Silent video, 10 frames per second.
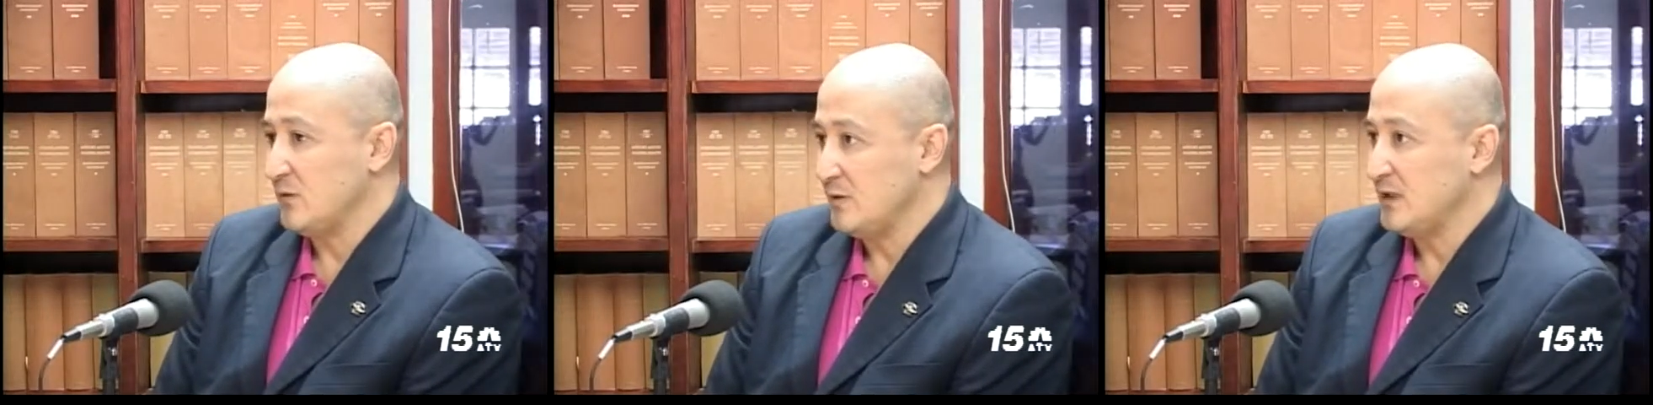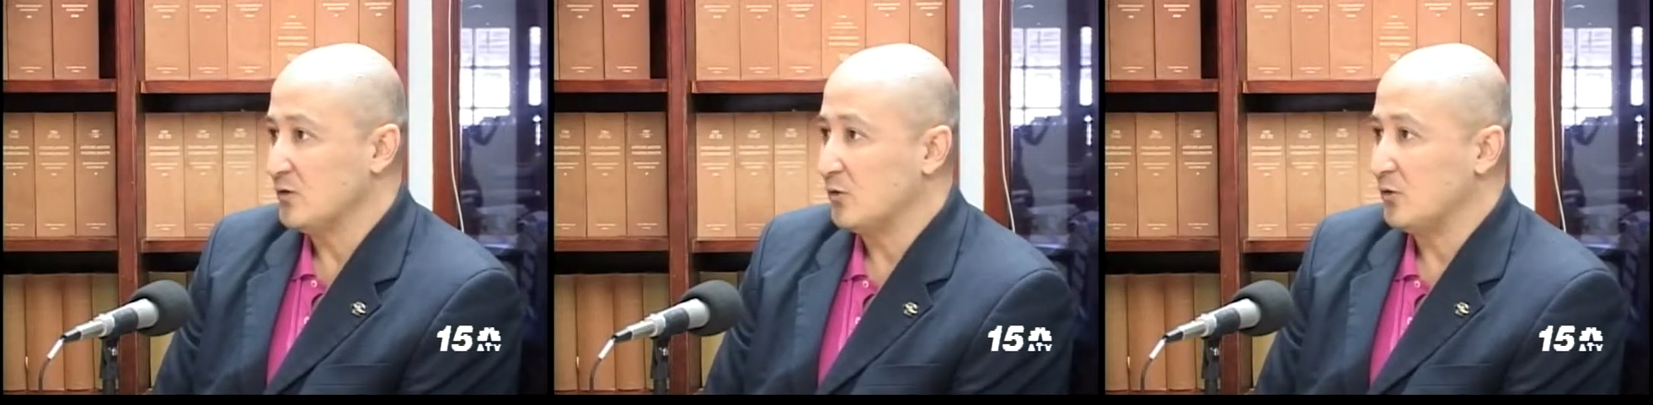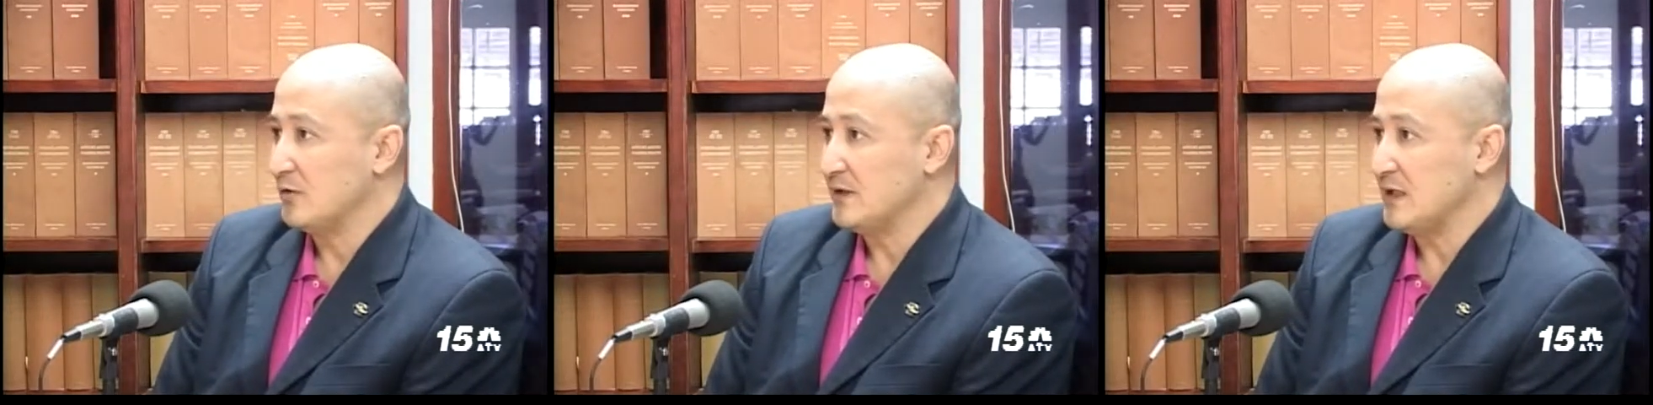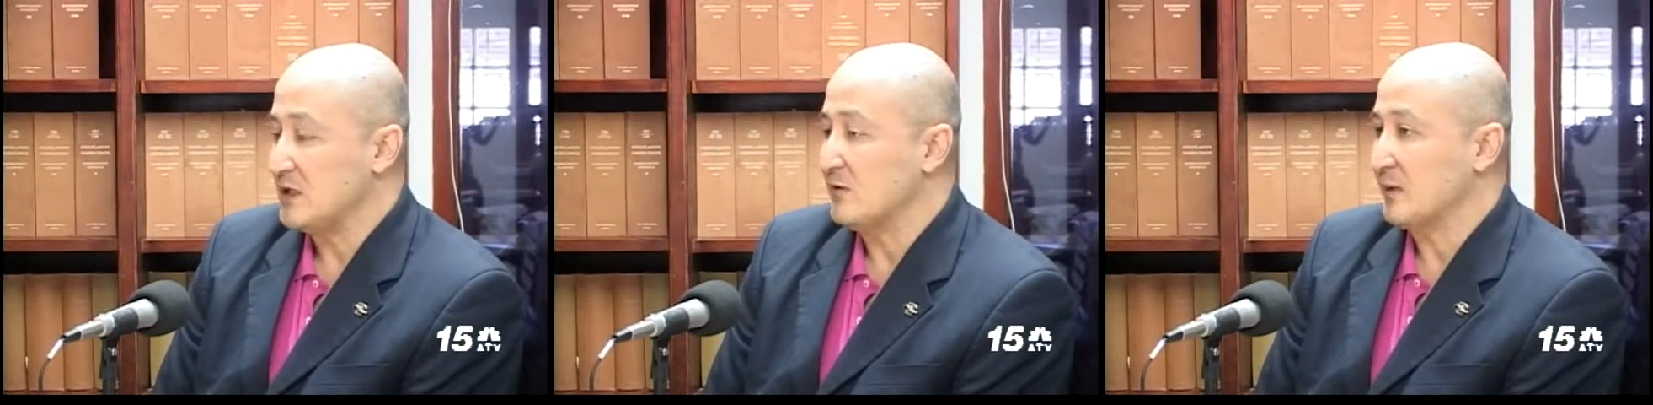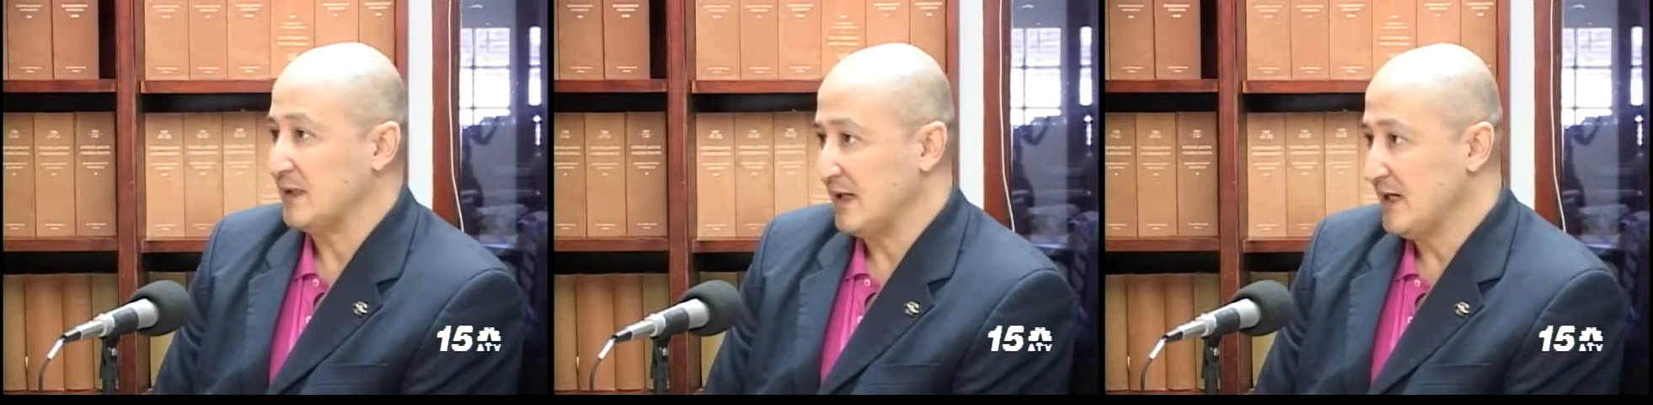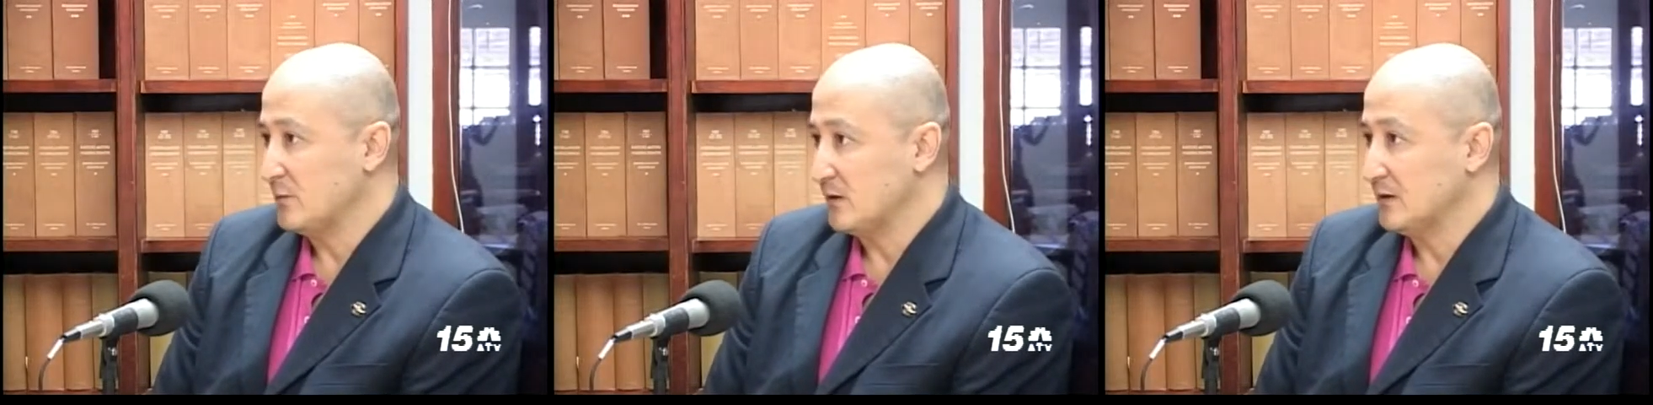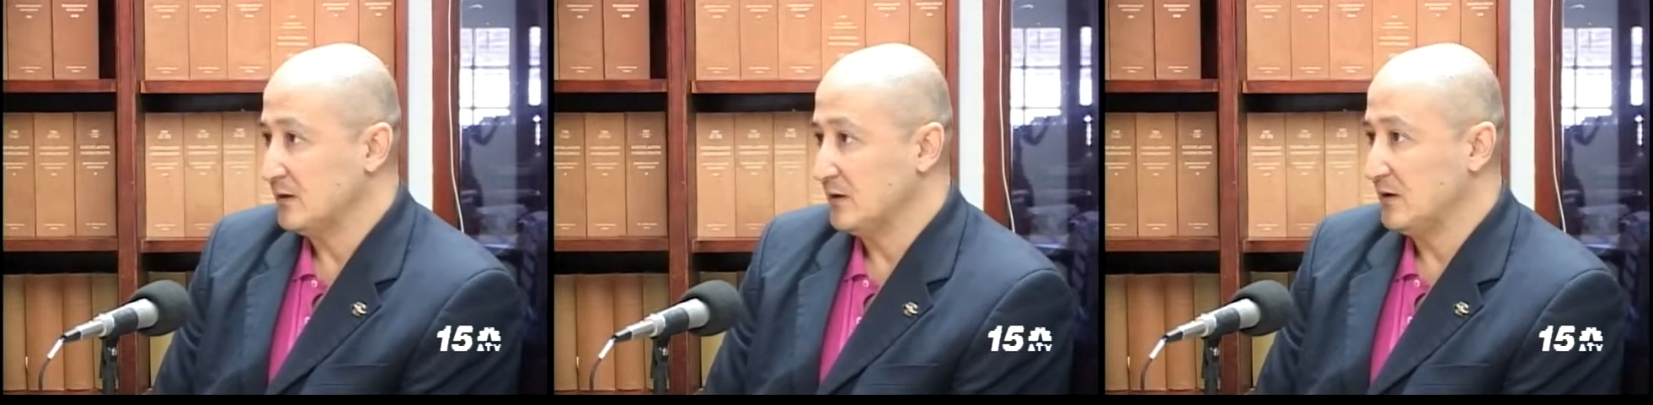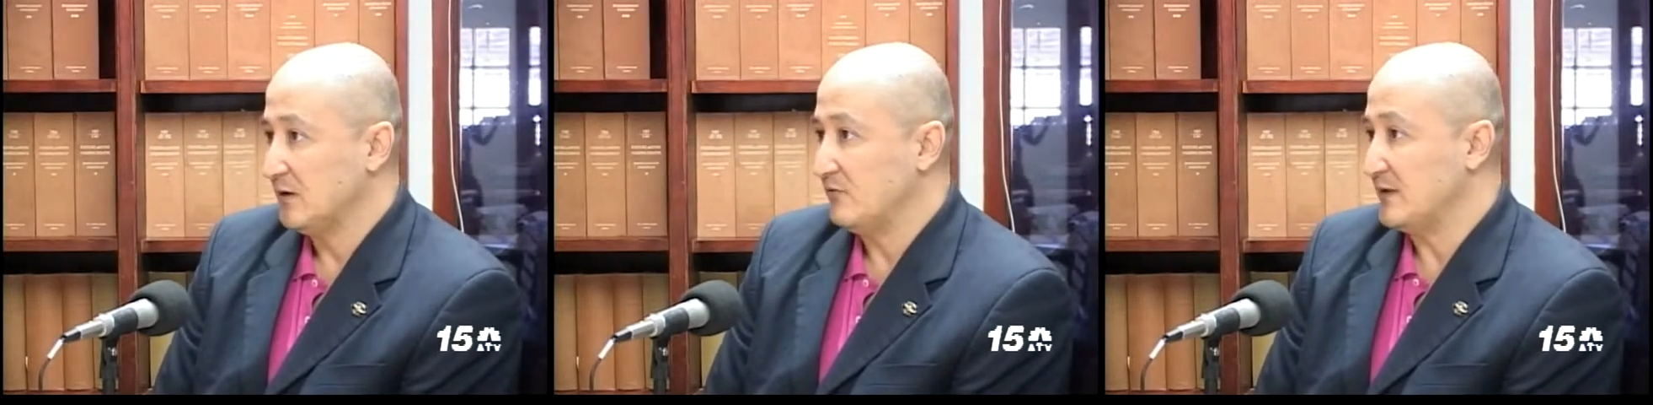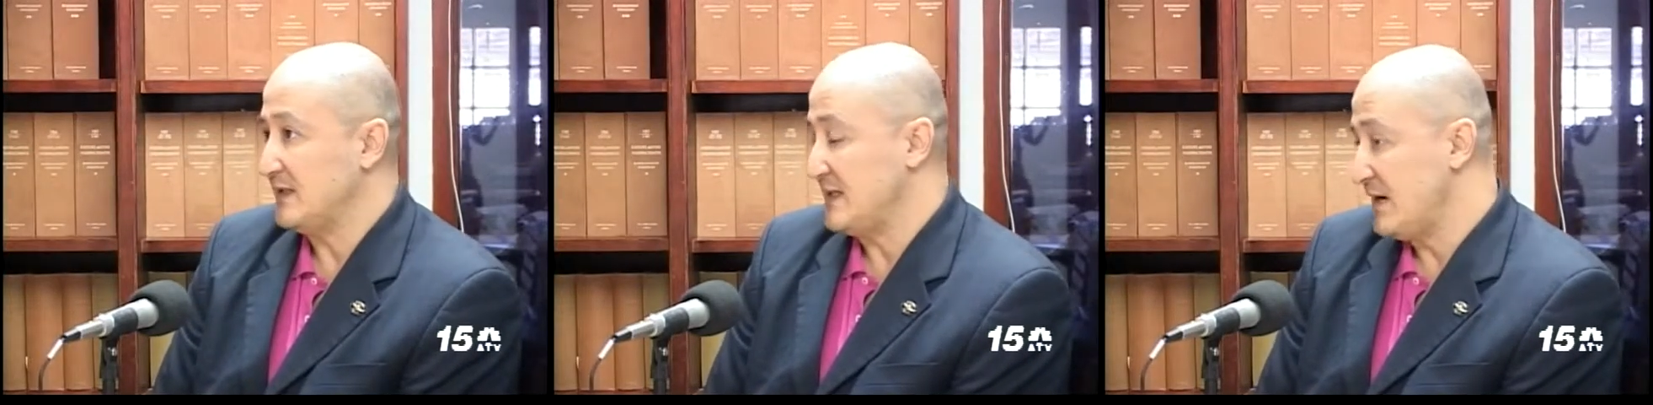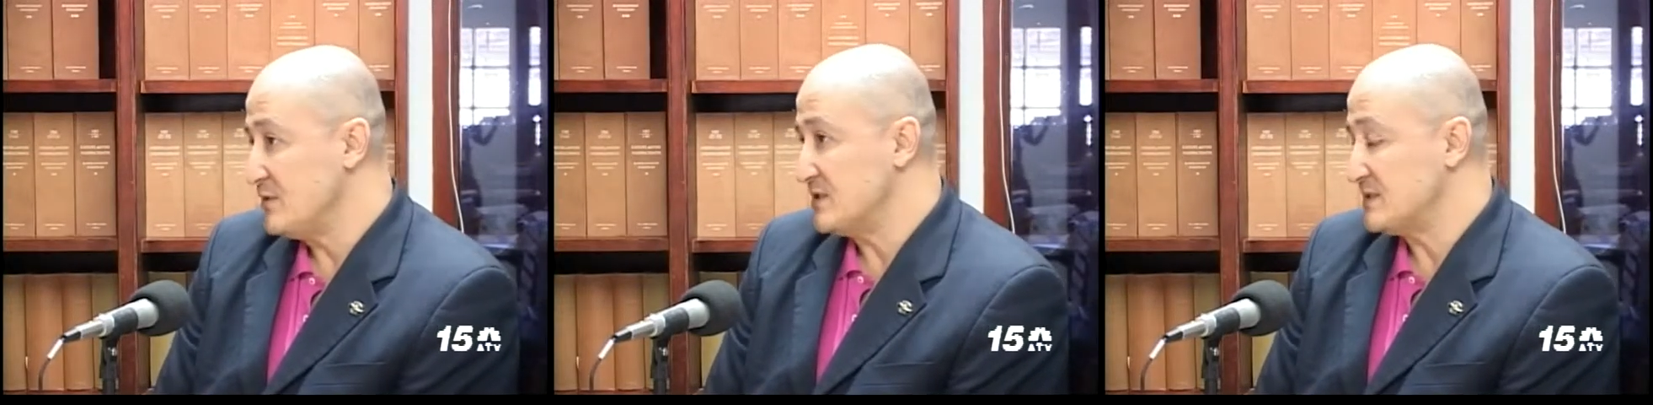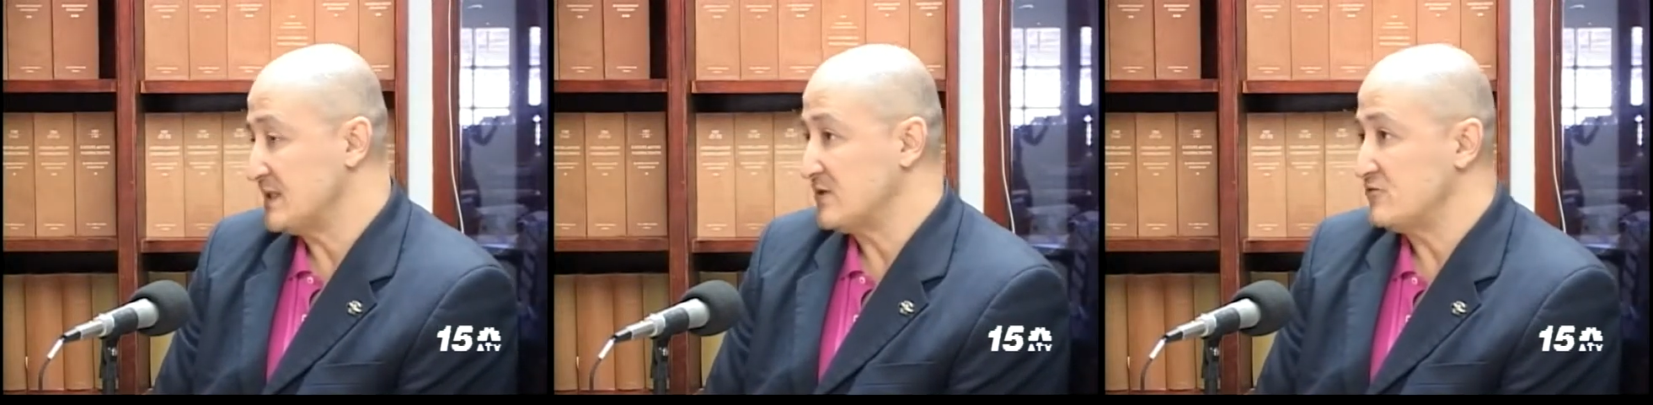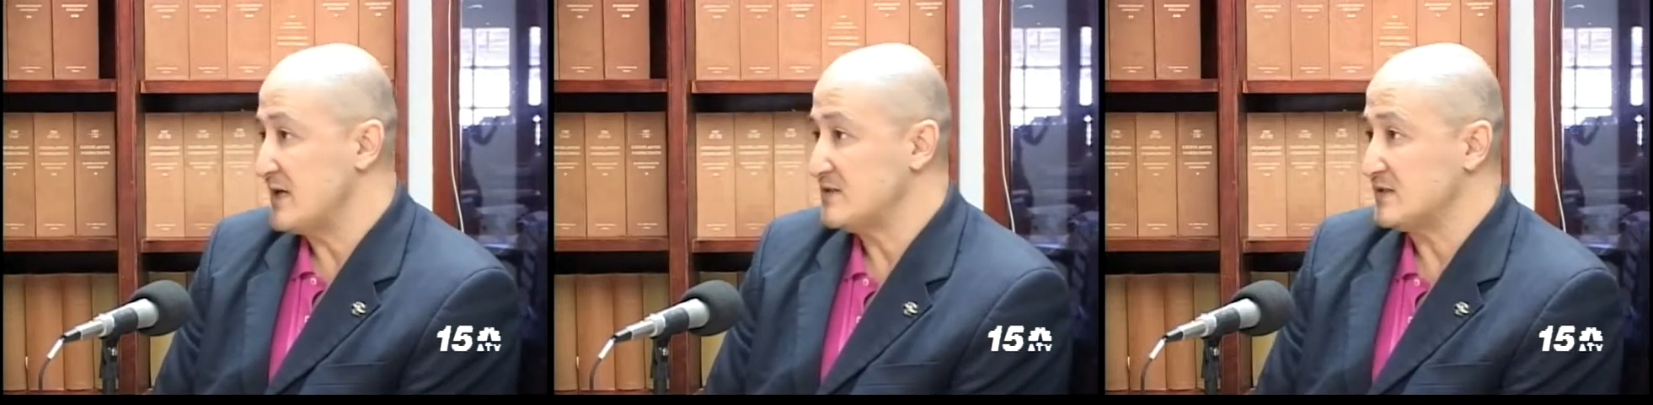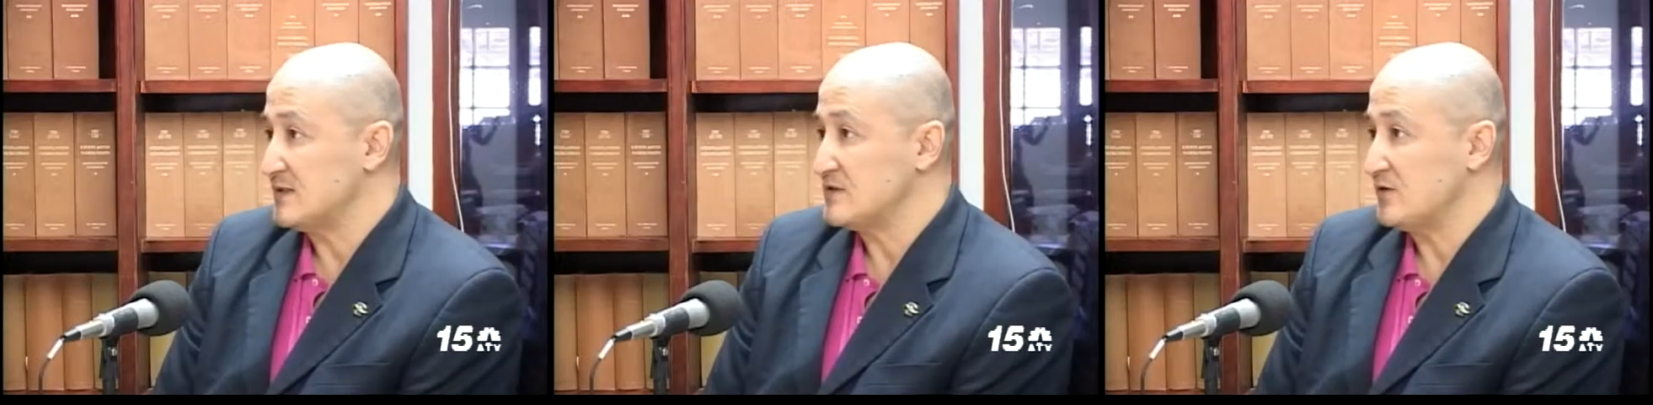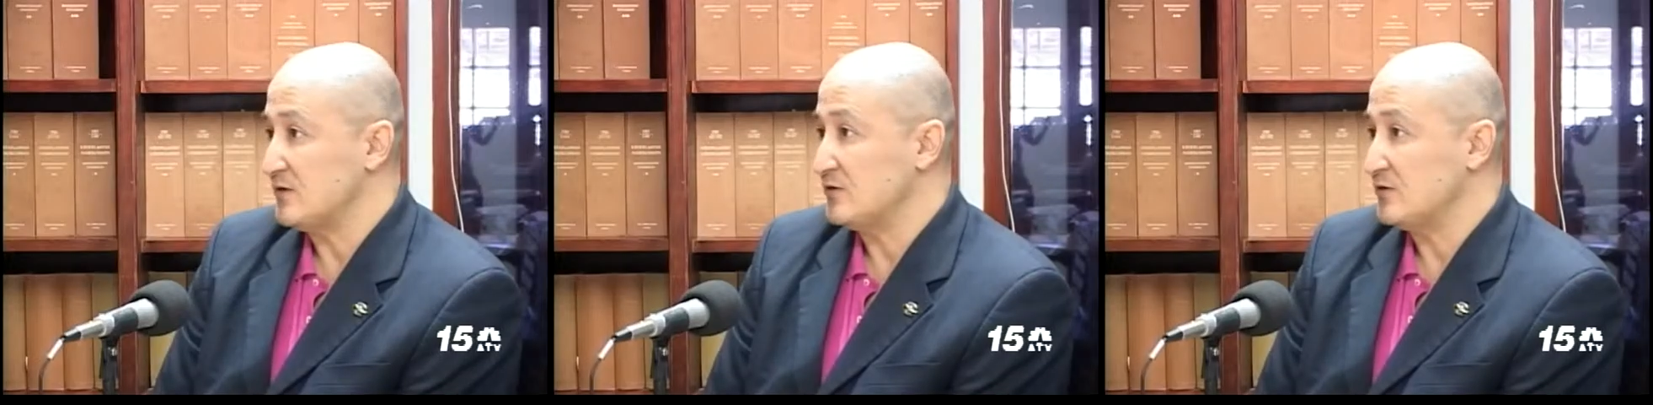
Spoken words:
need to hold the government liable for the damages that the Radisson is going